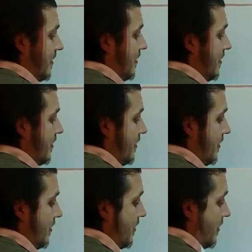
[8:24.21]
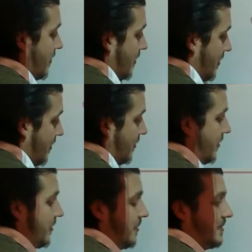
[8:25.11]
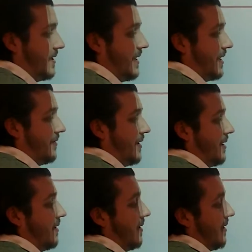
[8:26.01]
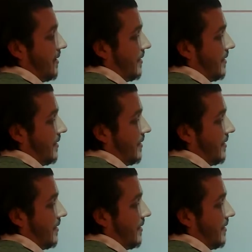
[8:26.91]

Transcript: We don't lose the negative yet.